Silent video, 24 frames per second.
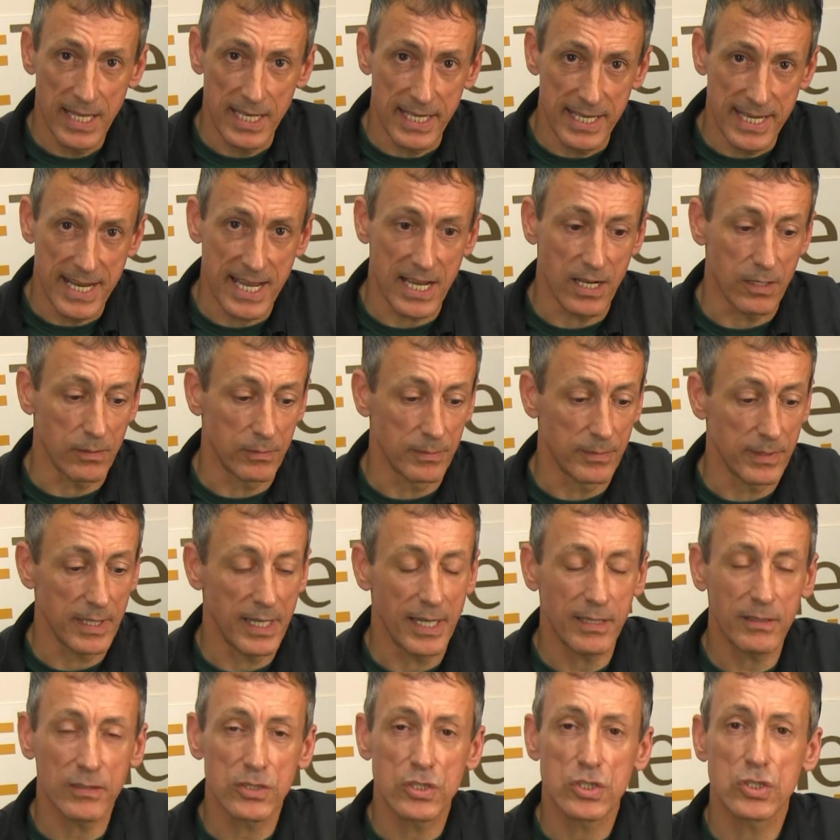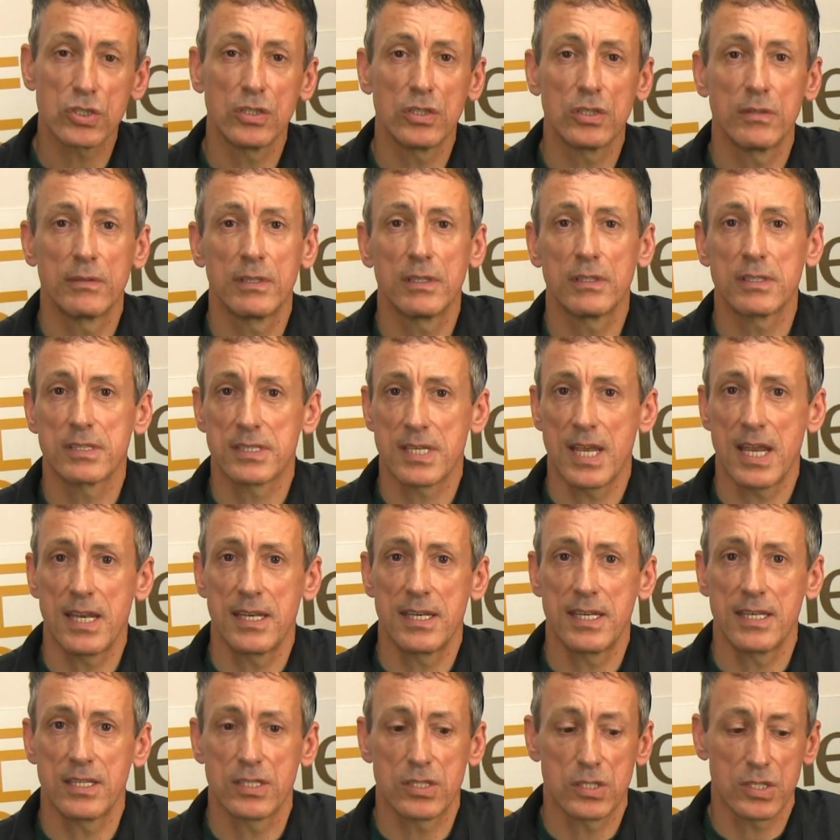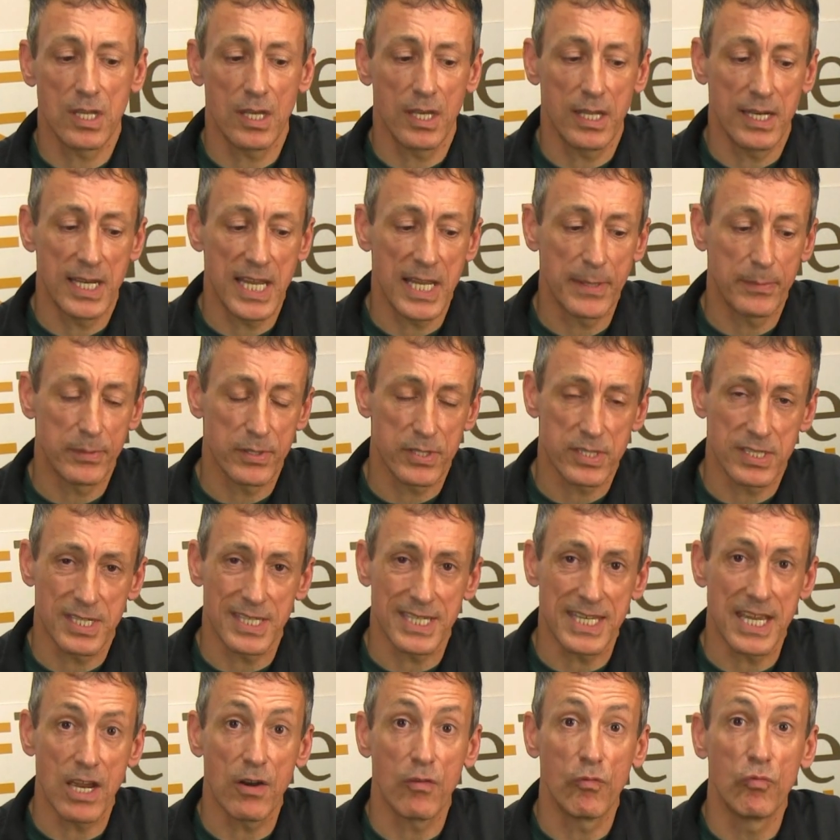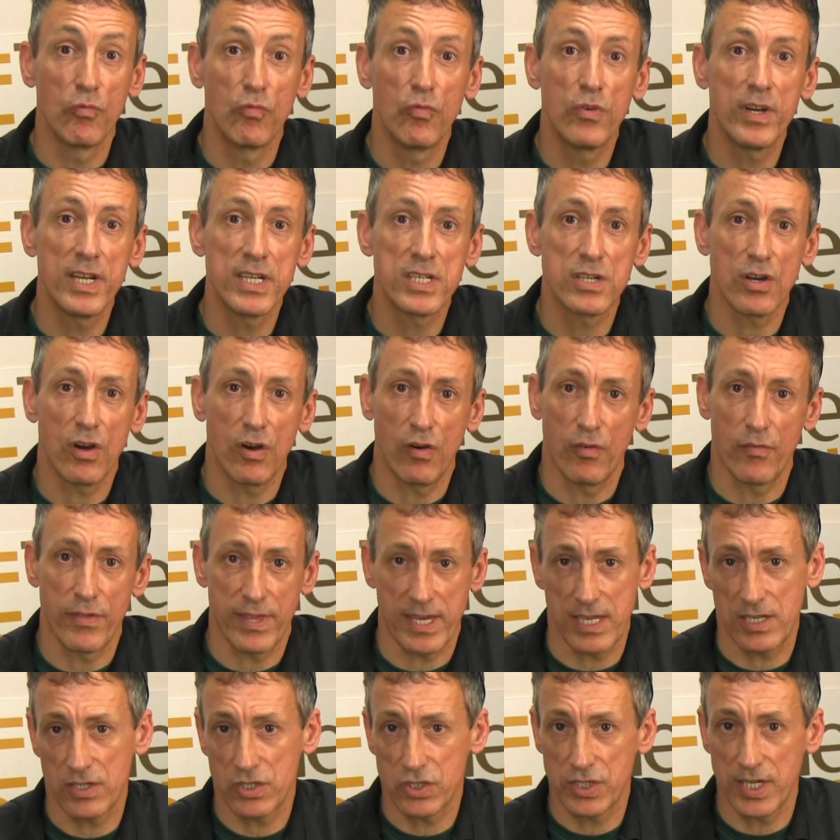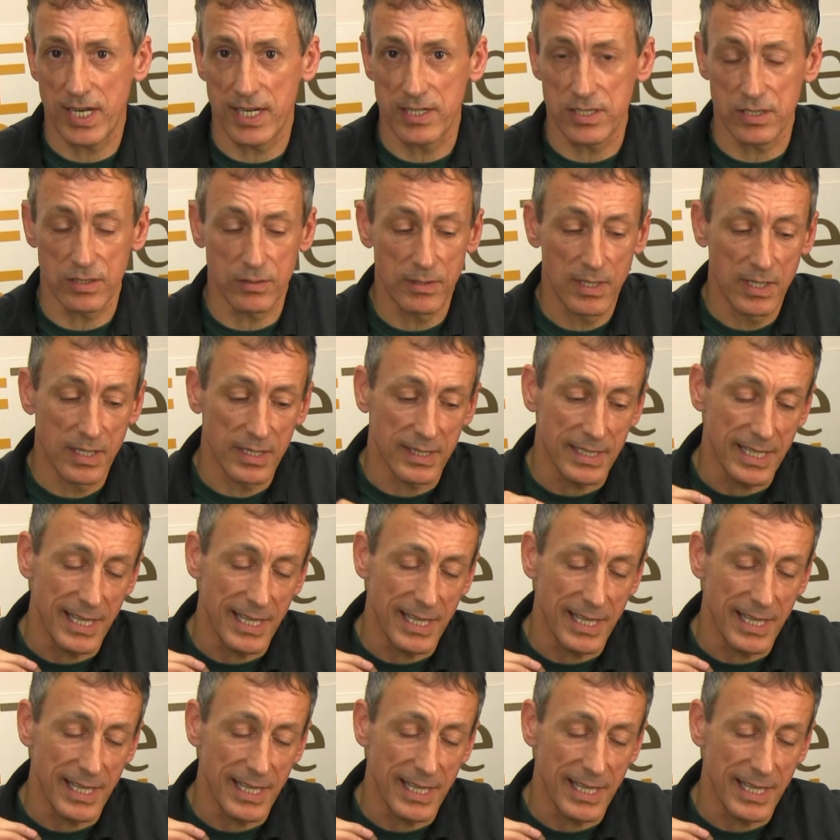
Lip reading: Now, I'm going to show you a little technique that enables us to get rid of that shadow,